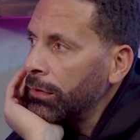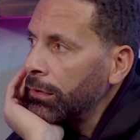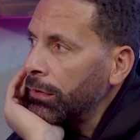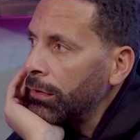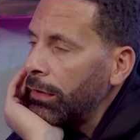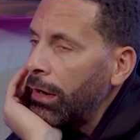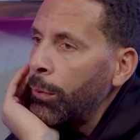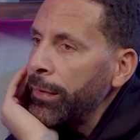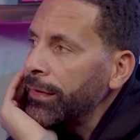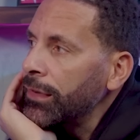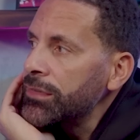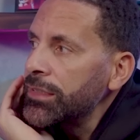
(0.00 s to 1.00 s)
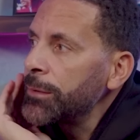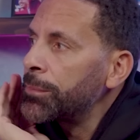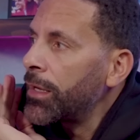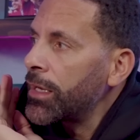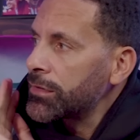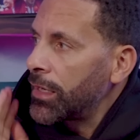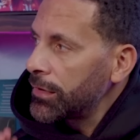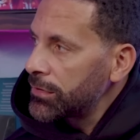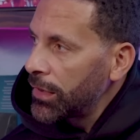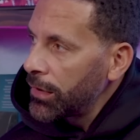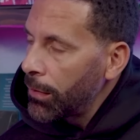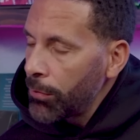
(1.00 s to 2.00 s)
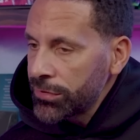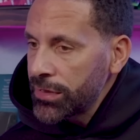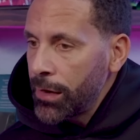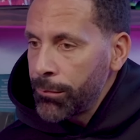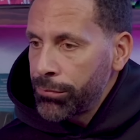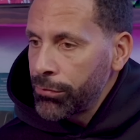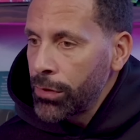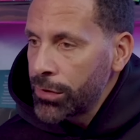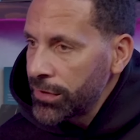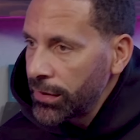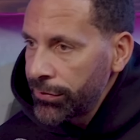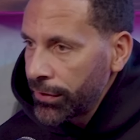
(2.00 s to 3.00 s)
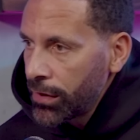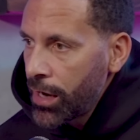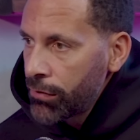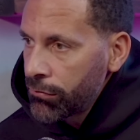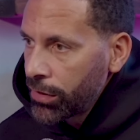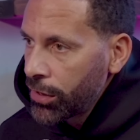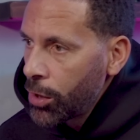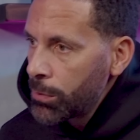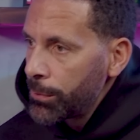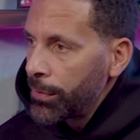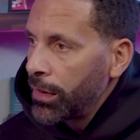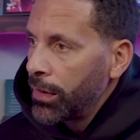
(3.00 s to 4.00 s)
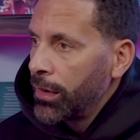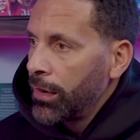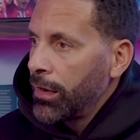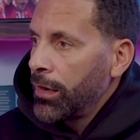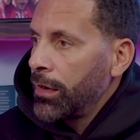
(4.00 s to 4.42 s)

Mm. are we going to see players like this? And I'm not saying Bruno's anything like a Riquelme, but mm.